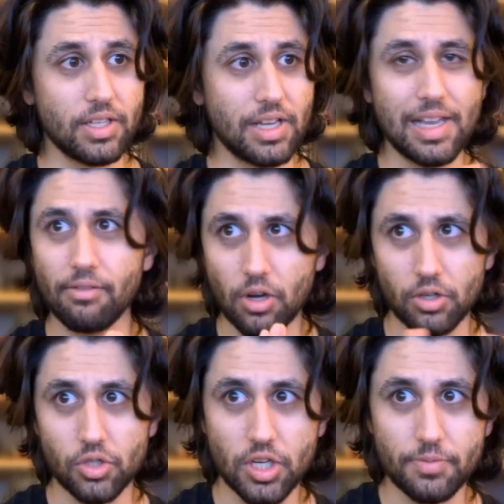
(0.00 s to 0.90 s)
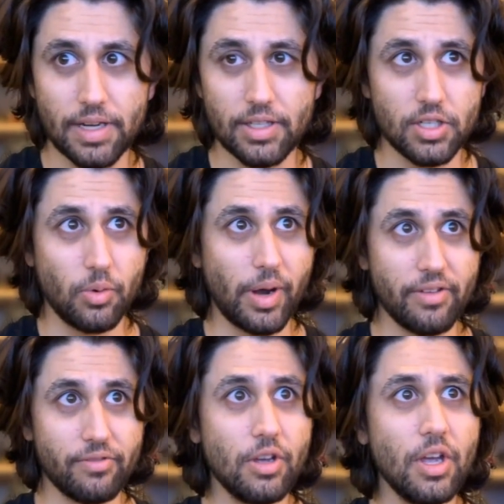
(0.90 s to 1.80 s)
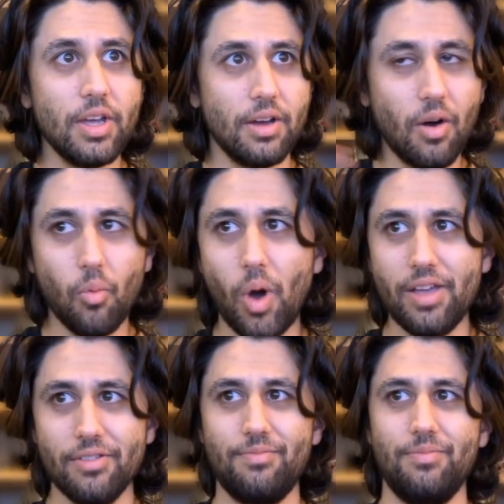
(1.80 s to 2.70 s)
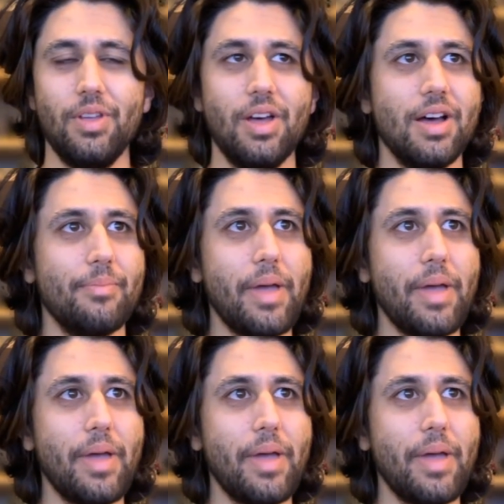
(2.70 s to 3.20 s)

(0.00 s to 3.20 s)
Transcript: I love contrast paints as a way of a way of uh,